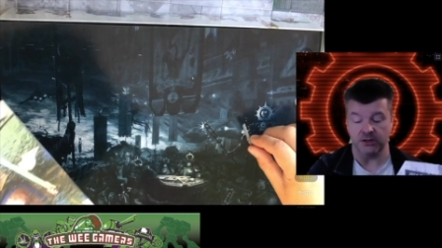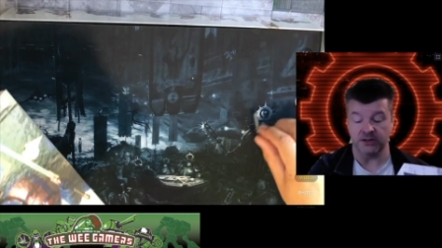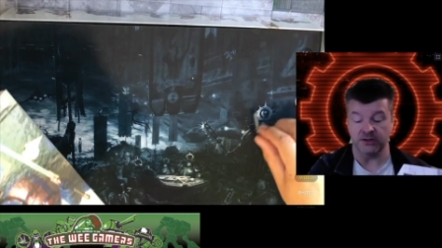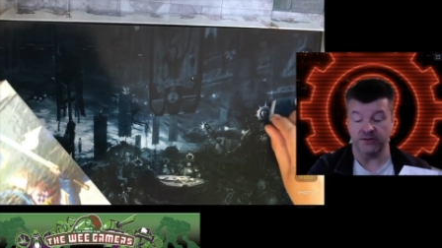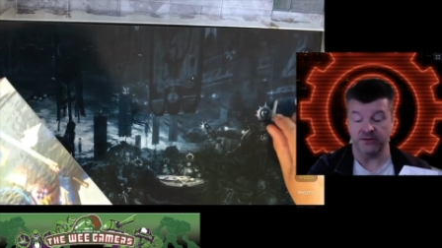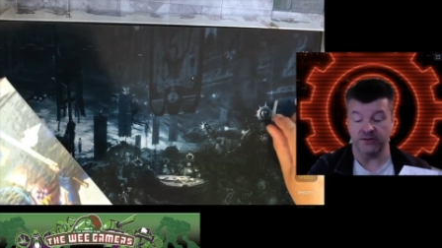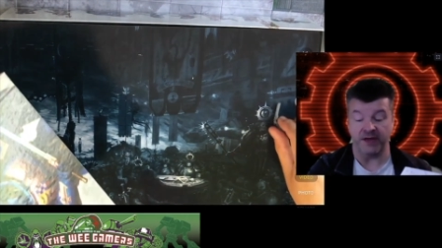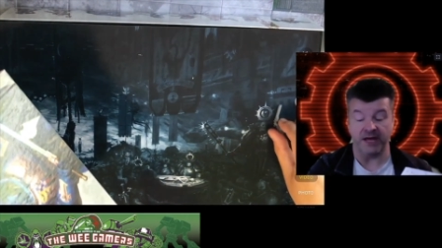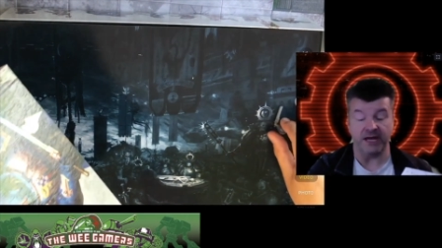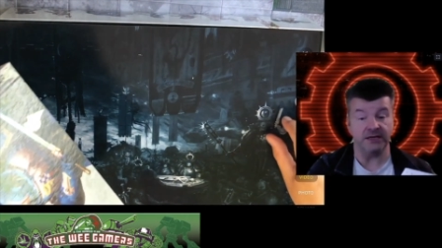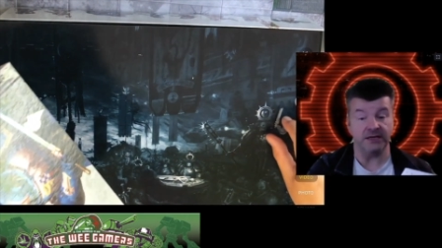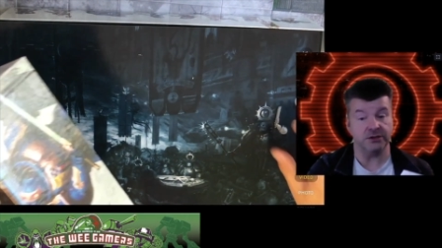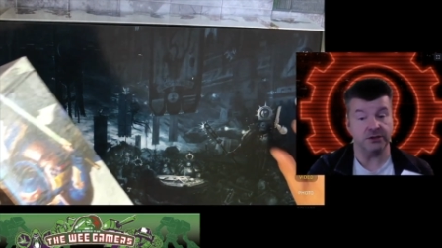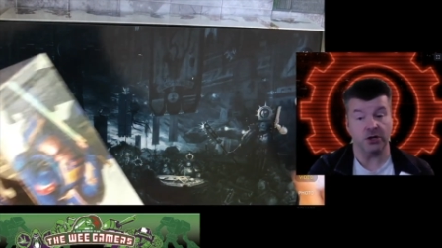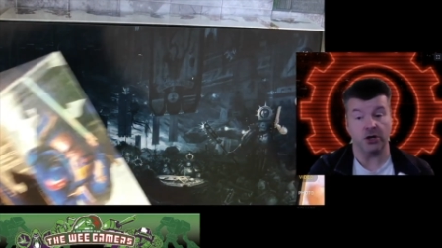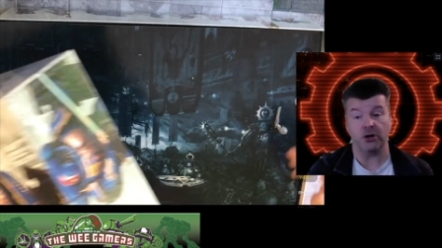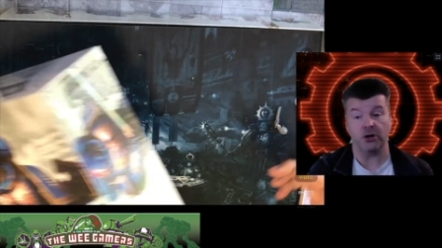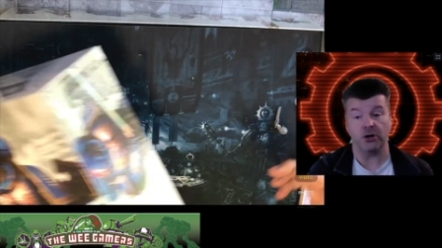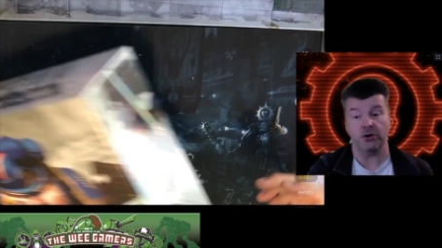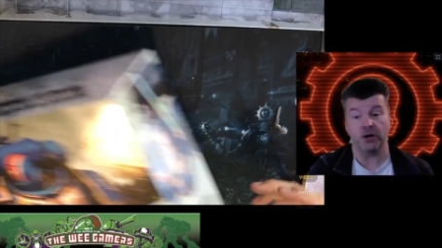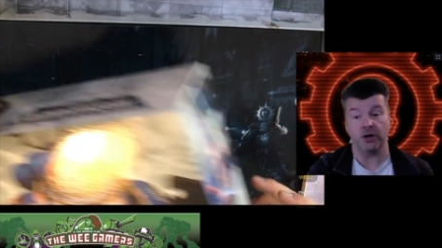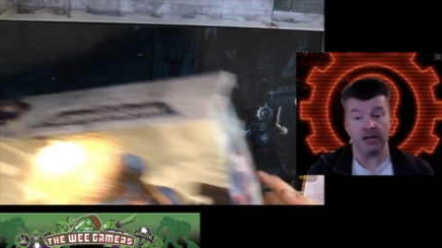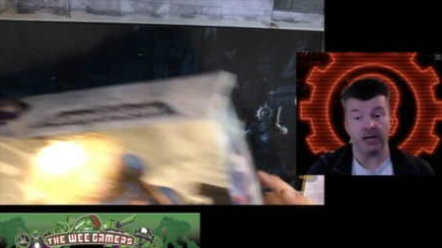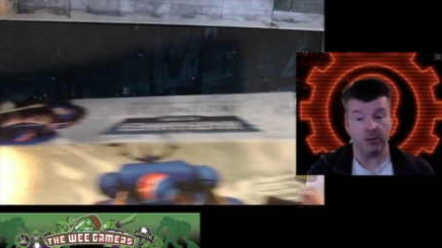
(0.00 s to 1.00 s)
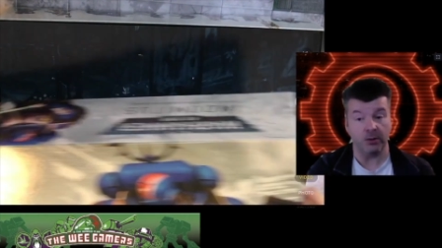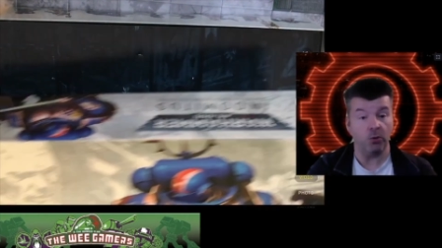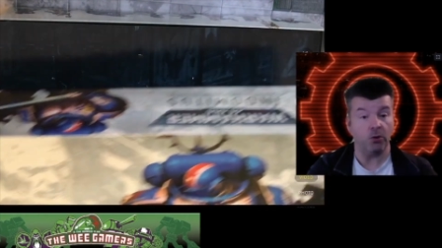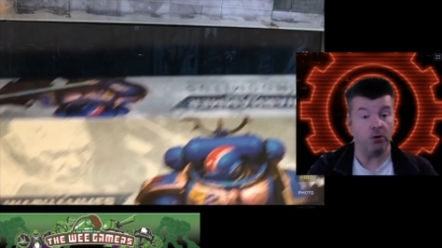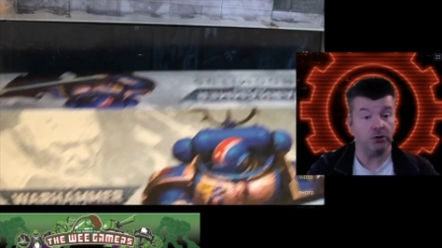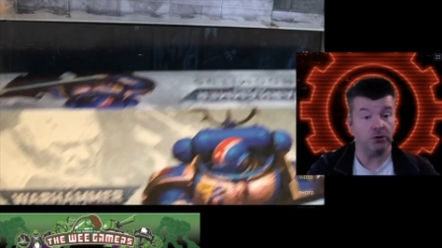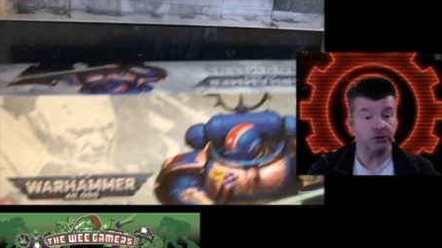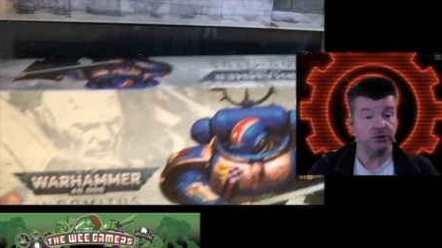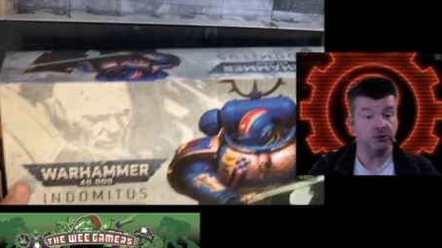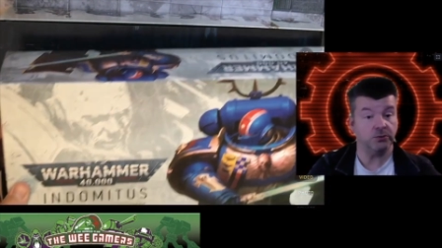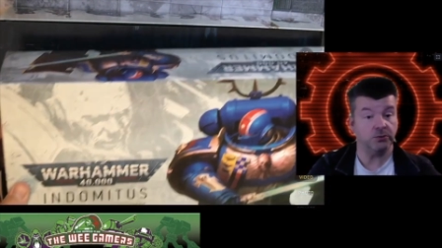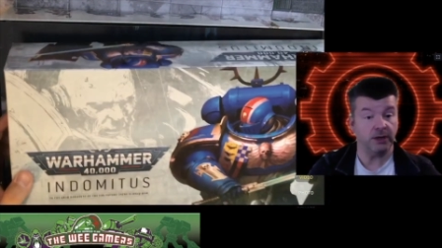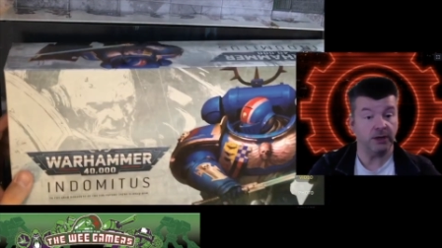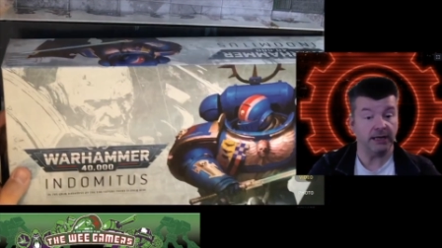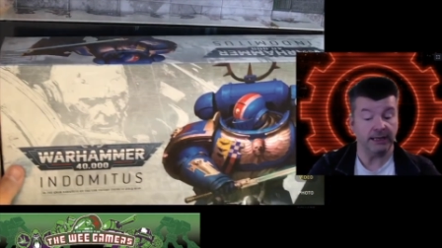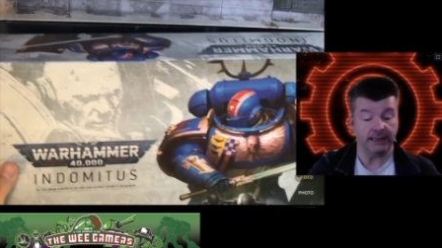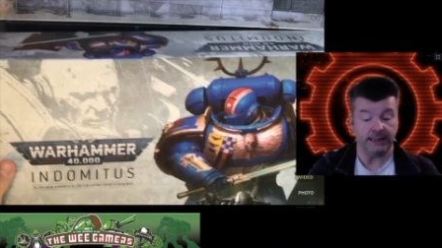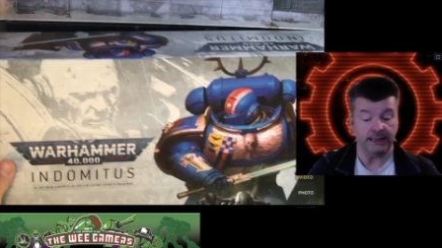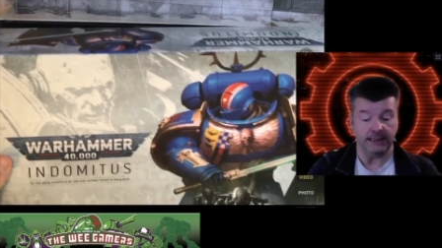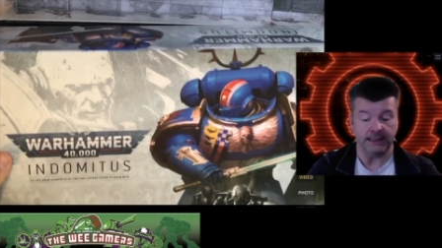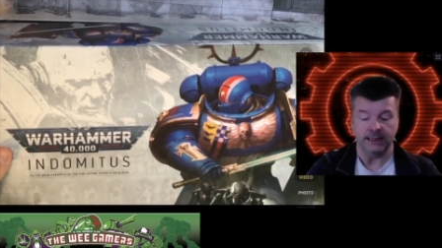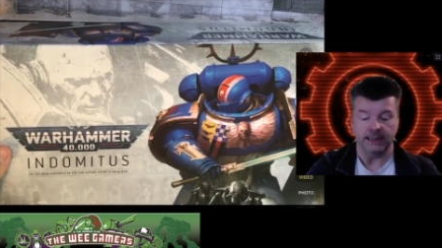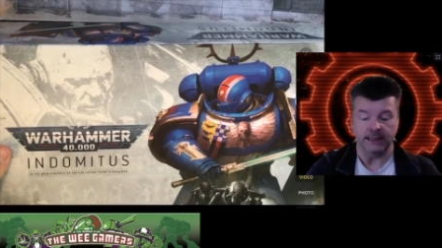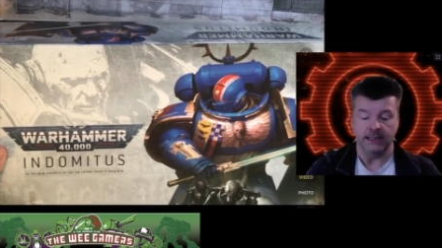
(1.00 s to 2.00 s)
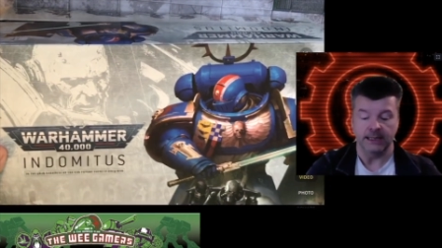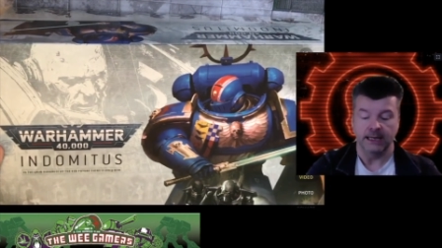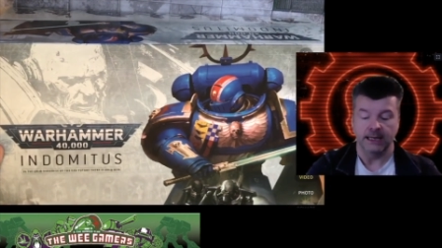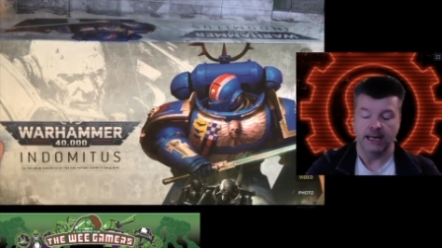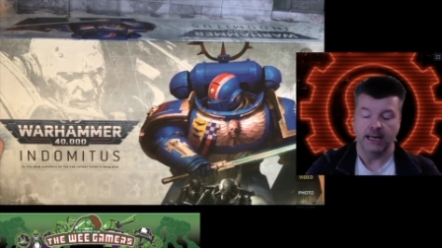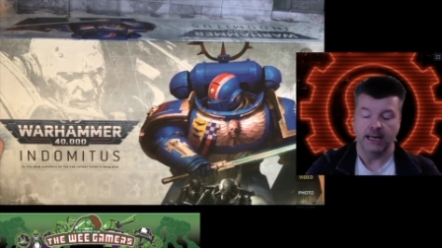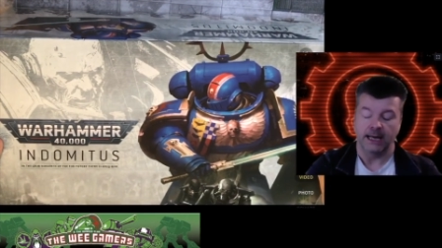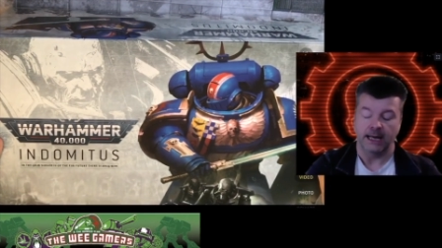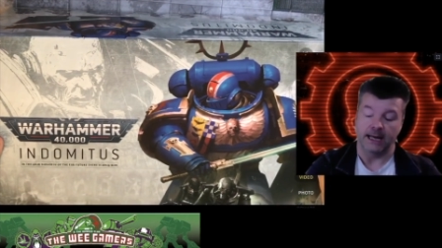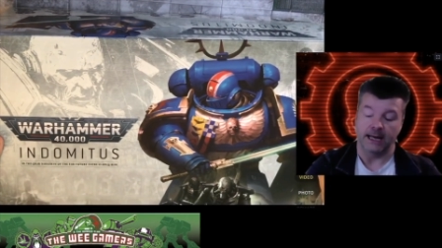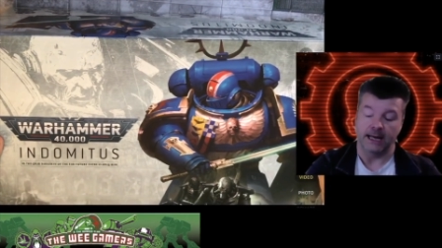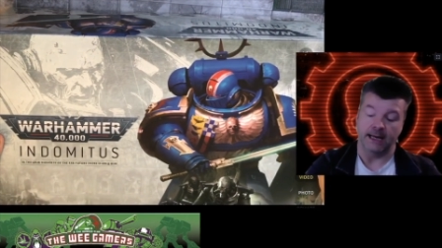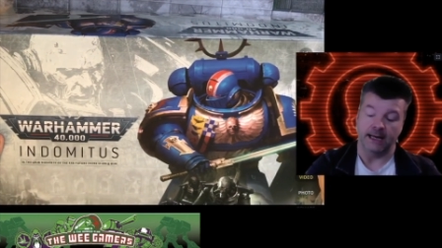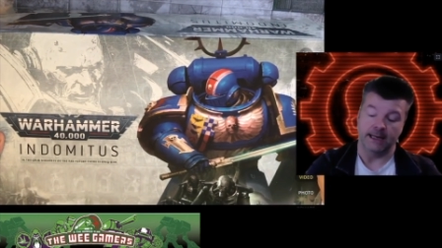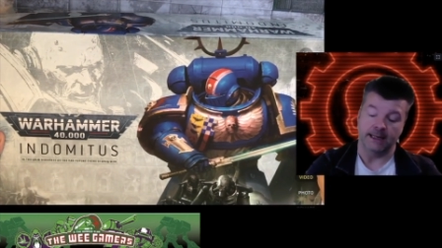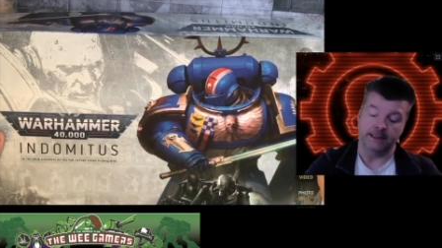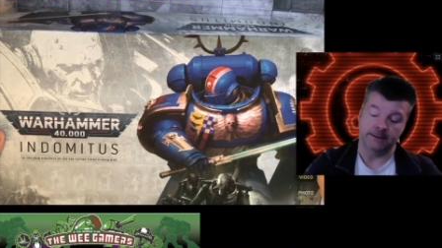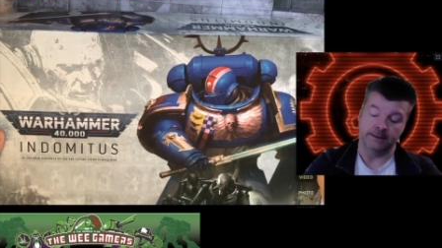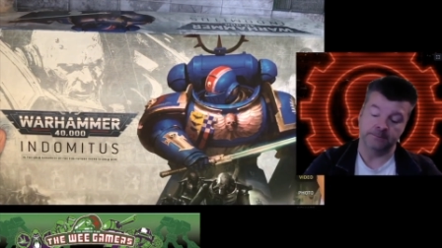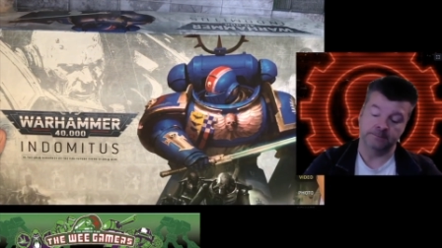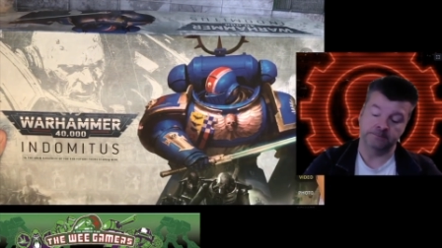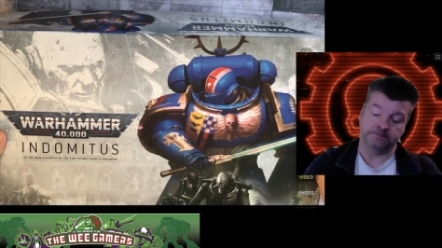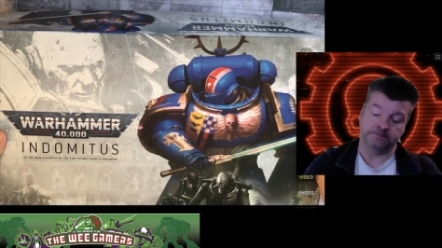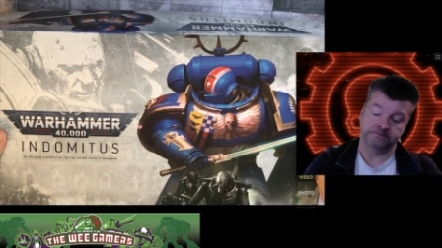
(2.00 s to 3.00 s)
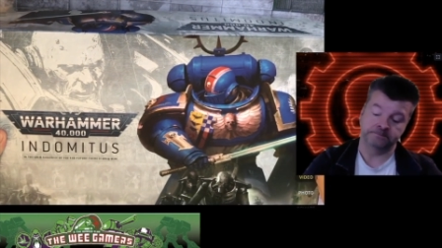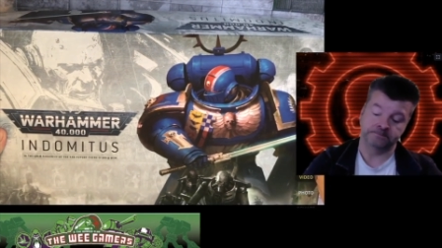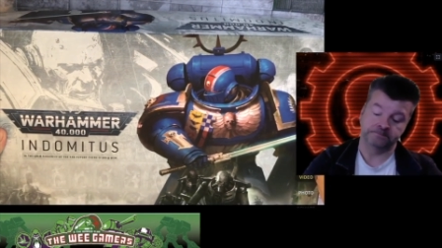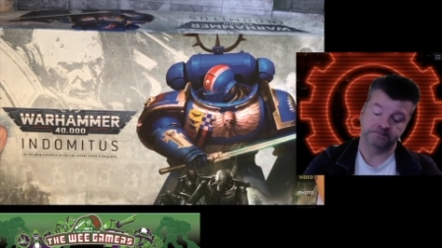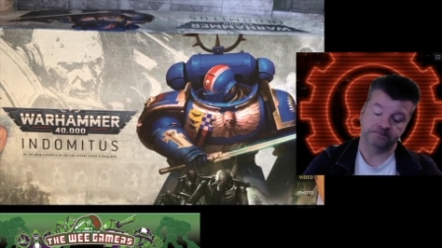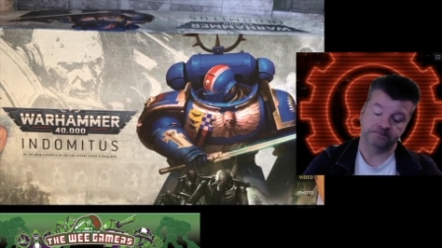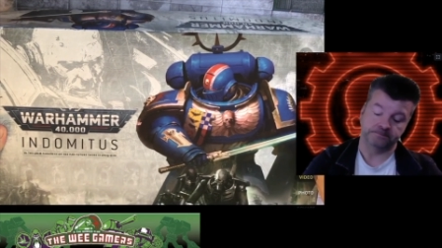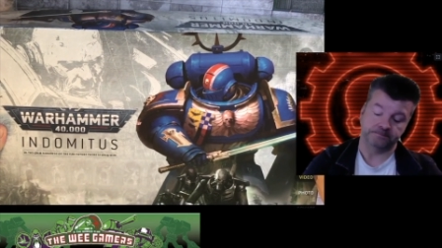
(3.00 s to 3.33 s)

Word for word: and that's how I walked away. Um,